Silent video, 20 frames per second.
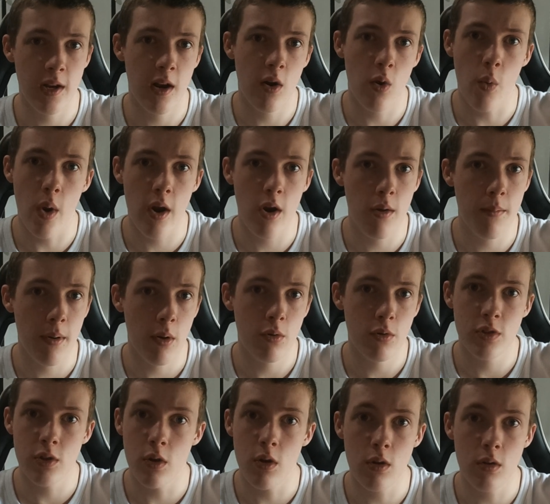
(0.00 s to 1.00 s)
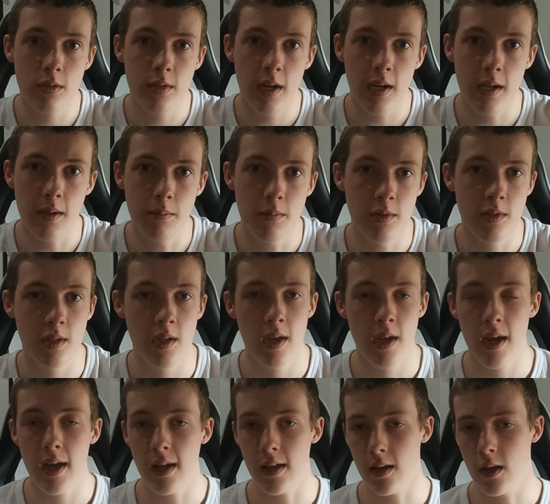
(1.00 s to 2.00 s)
our whereabouts at all times
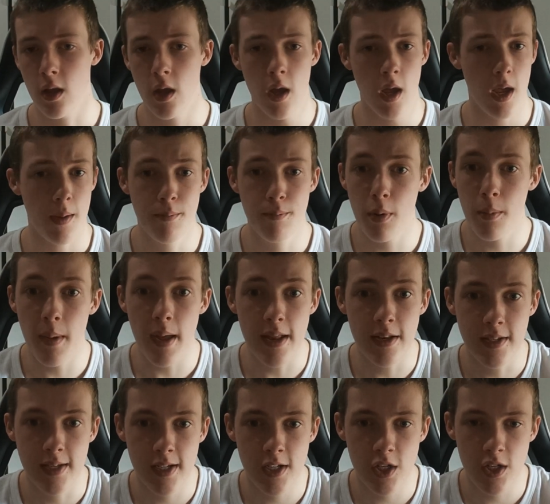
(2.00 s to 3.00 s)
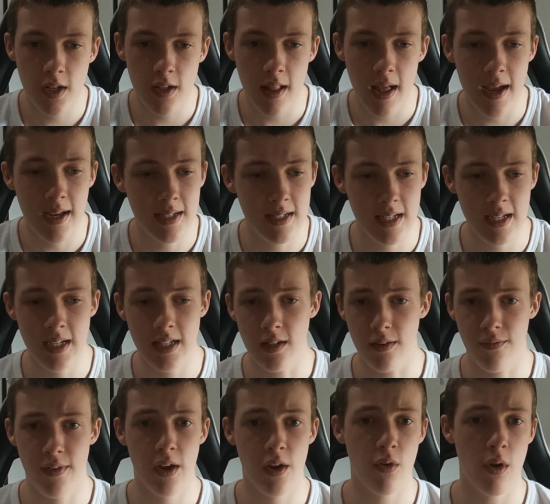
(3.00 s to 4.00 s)
and implement digital ID to
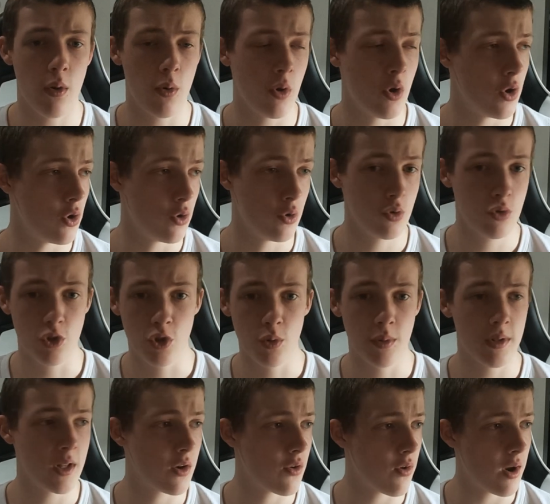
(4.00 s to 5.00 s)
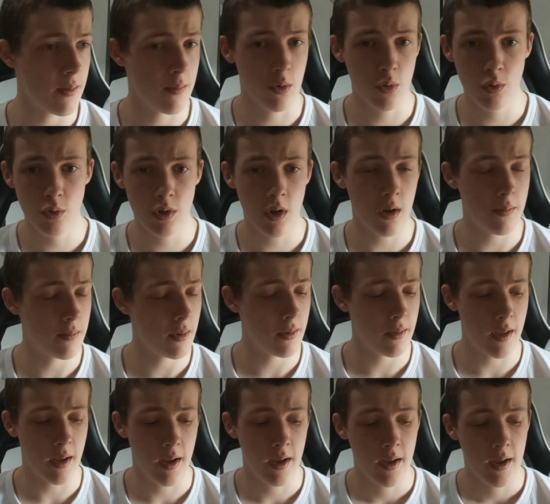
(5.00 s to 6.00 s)
figure out who's doing the crime, who's not, blah,
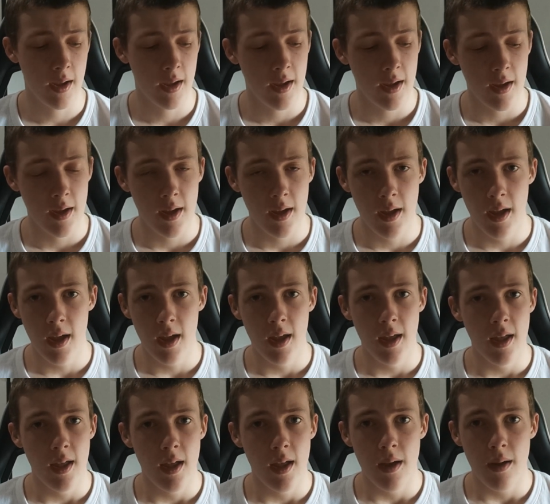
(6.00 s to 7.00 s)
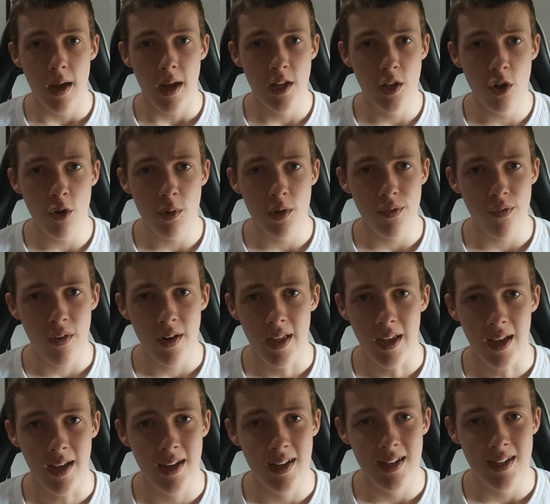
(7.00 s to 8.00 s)
blah. And you know what's
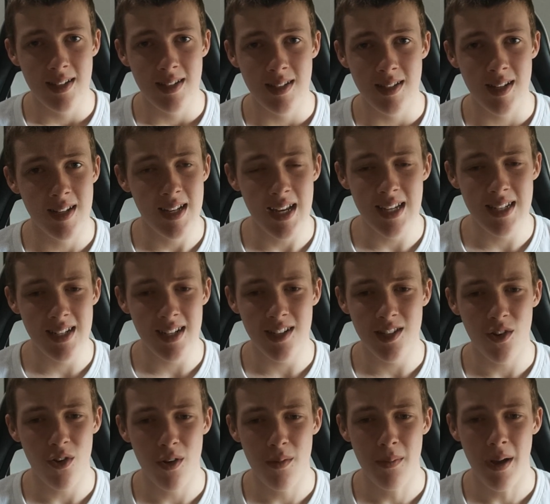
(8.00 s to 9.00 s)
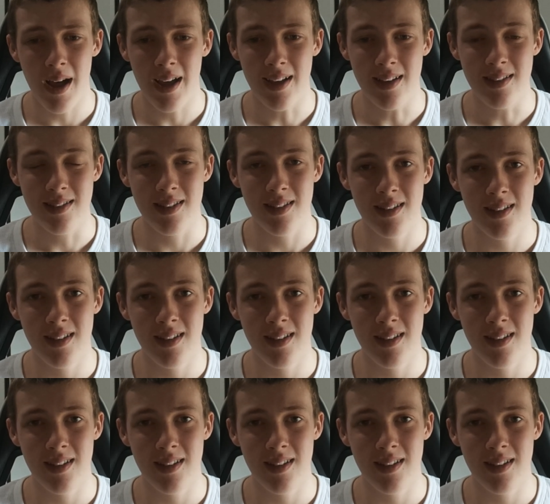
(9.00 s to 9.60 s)
funny? Statistics are unbiased.